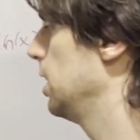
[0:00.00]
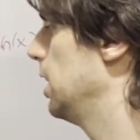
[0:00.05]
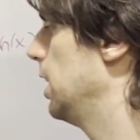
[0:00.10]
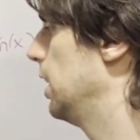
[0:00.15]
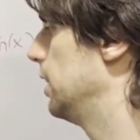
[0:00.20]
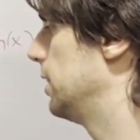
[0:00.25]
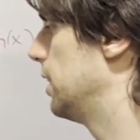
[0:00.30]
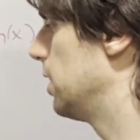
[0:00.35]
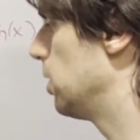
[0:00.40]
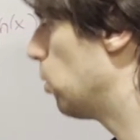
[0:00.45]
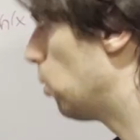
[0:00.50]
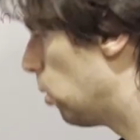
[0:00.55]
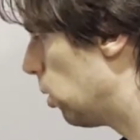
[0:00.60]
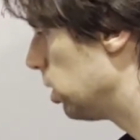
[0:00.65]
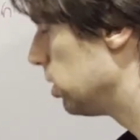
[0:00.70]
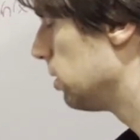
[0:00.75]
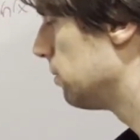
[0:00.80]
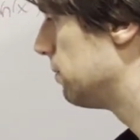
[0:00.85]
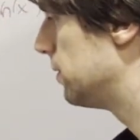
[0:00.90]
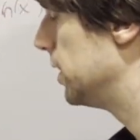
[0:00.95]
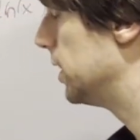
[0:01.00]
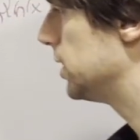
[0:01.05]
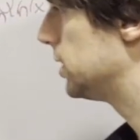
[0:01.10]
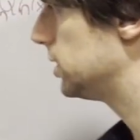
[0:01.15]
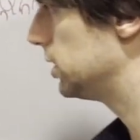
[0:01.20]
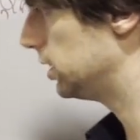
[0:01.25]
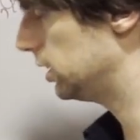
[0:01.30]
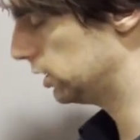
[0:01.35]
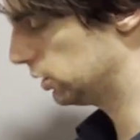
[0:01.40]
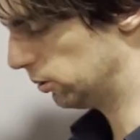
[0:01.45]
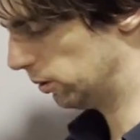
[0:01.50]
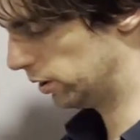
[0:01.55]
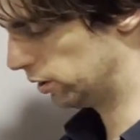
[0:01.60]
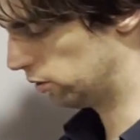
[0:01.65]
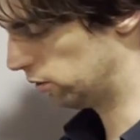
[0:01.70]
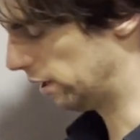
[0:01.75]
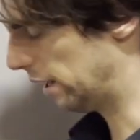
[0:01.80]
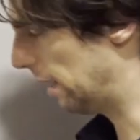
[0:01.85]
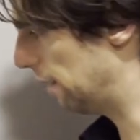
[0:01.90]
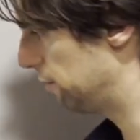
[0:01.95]
And then all of this is going
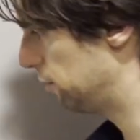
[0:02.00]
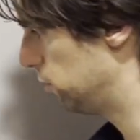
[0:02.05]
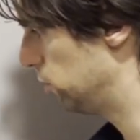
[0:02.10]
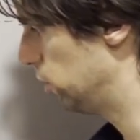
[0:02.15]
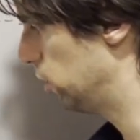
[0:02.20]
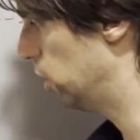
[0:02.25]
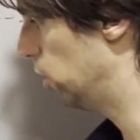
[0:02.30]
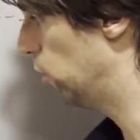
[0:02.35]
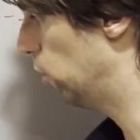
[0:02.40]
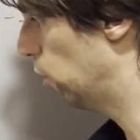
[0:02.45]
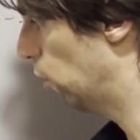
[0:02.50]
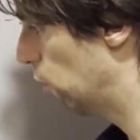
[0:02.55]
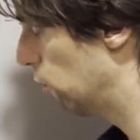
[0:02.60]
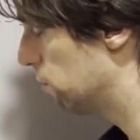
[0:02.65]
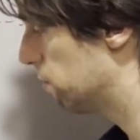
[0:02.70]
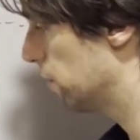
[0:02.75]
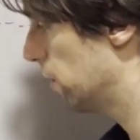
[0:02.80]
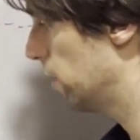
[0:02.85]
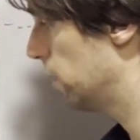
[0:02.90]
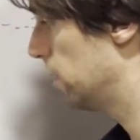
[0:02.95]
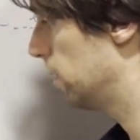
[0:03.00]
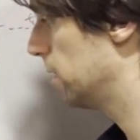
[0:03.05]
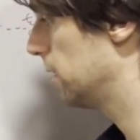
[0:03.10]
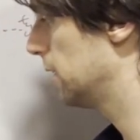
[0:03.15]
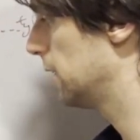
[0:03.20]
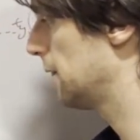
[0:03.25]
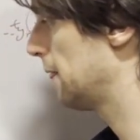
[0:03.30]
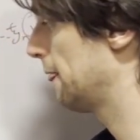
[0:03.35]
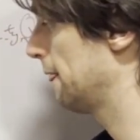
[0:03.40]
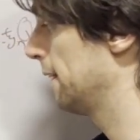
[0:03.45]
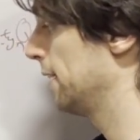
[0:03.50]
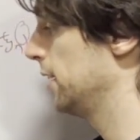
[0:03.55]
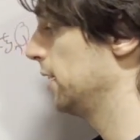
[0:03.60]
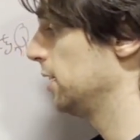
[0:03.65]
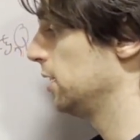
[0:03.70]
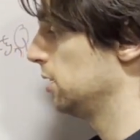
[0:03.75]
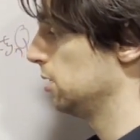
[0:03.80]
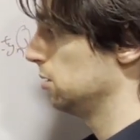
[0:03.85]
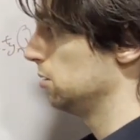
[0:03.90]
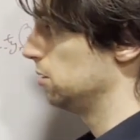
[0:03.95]
to have to go over
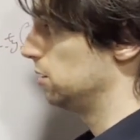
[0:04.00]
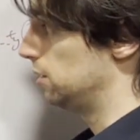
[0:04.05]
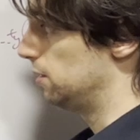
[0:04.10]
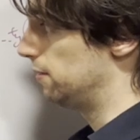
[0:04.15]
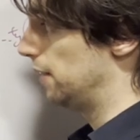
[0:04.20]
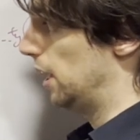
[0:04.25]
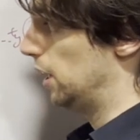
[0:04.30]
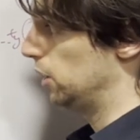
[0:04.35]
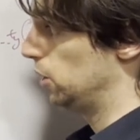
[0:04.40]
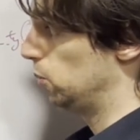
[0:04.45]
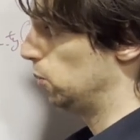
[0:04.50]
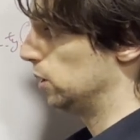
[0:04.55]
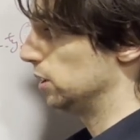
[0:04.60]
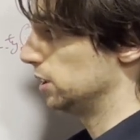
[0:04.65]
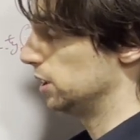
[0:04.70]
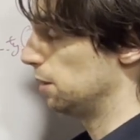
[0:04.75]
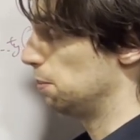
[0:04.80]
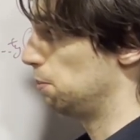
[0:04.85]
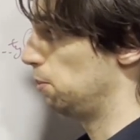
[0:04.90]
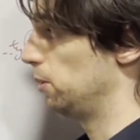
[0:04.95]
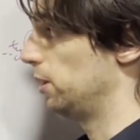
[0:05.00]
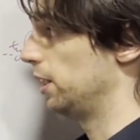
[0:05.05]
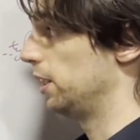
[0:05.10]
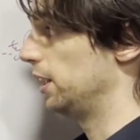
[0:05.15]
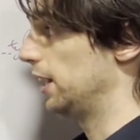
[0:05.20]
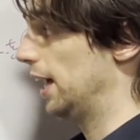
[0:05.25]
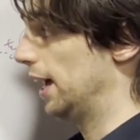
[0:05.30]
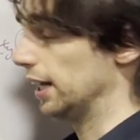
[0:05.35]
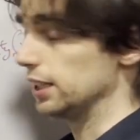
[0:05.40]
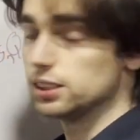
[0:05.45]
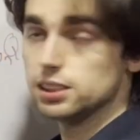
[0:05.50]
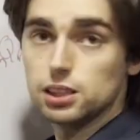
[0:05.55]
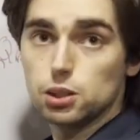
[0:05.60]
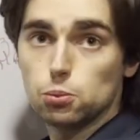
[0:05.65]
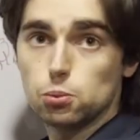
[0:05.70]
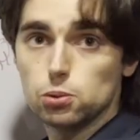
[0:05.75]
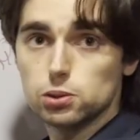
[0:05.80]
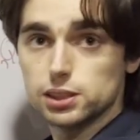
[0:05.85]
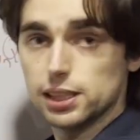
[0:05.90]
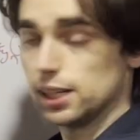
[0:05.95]
the value once I put in x
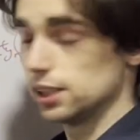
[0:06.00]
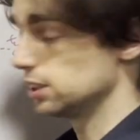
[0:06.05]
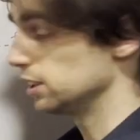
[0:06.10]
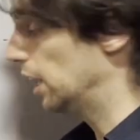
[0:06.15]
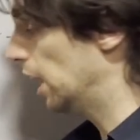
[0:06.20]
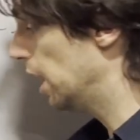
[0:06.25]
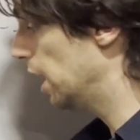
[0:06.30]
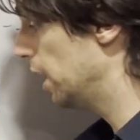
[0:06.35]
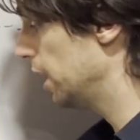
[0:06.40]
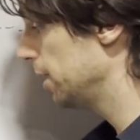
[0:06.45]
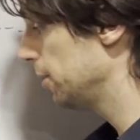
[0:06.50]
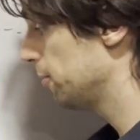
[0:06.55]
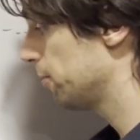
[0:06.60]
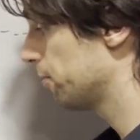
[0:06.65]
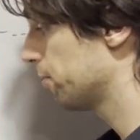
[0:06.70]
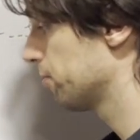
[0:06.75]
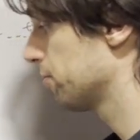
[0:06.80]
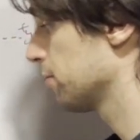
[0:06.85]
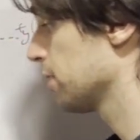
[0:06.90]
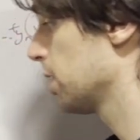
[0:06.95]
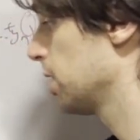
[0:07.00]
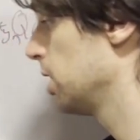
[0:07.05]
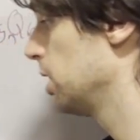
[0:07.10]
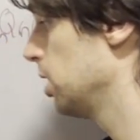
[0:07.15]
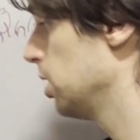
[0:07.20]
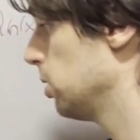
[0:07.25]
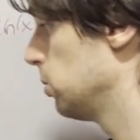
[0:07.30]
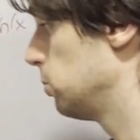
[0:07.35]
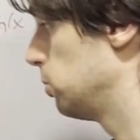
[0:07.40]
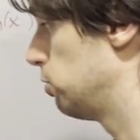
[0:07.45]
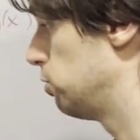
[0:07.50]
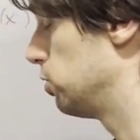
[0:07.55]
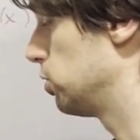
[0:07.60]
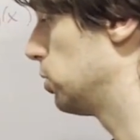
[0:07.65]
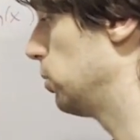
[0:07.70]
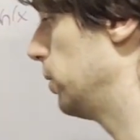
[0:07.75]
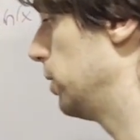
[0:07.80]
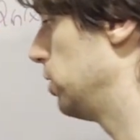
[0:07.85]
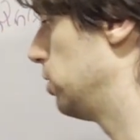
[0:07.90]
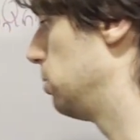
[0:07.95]
equals xi, which is
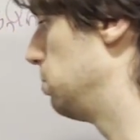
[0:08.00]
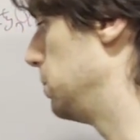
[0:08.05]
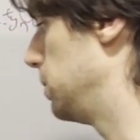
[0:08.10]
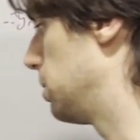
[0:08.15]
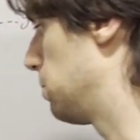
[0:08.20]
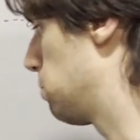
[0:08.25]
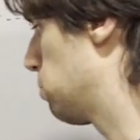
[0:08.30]
going to be the